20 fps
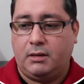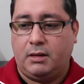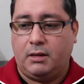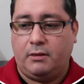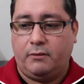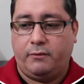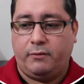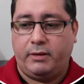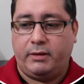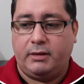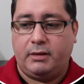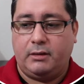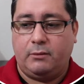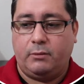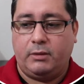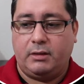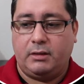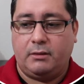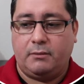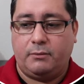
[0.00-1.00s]
And finally,
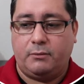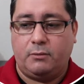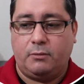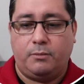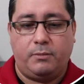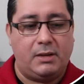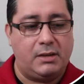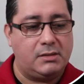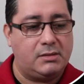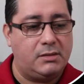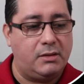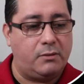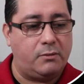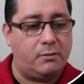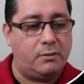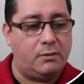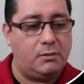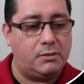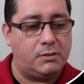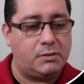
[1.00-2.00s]
we have to pass the
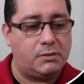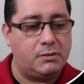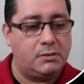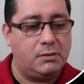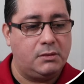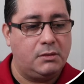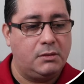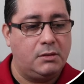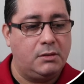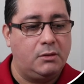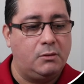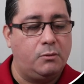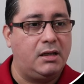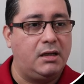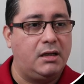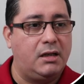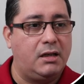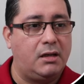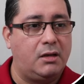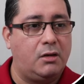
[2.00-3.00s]
roles,
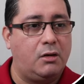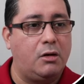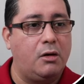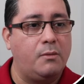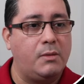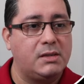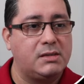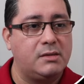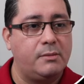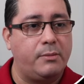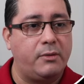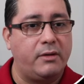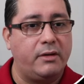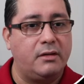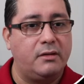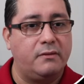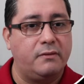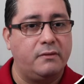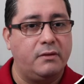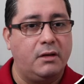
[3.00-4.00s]
comma
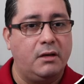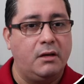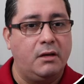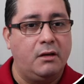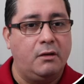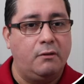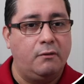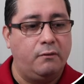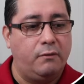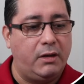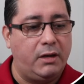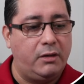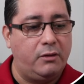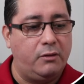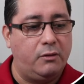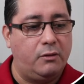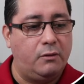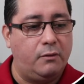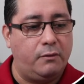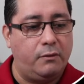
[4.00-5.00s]
separated
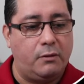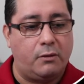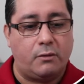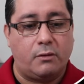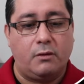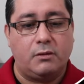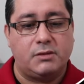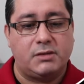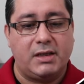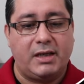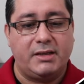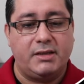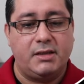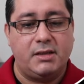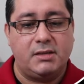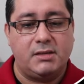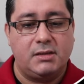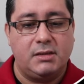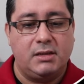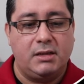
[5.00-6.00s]
value of roles
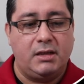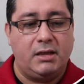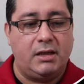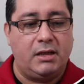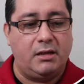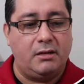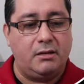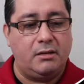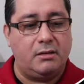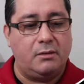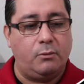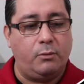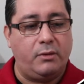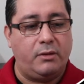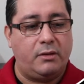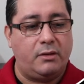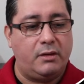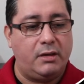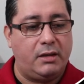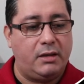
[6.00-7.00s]
IDs. And
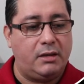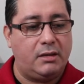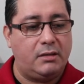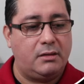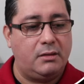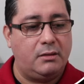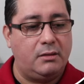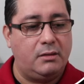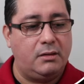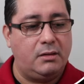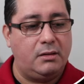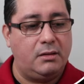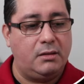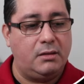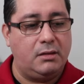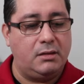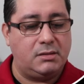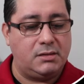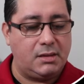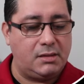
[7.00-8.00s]
with that,
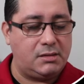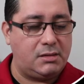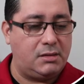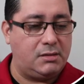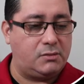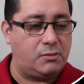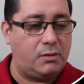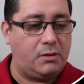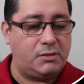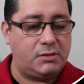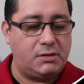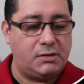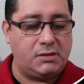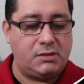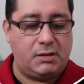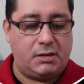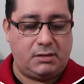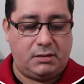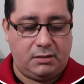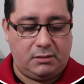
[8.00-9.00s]
it says it's roles
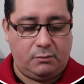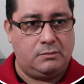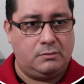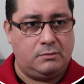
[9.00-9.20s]
inserted.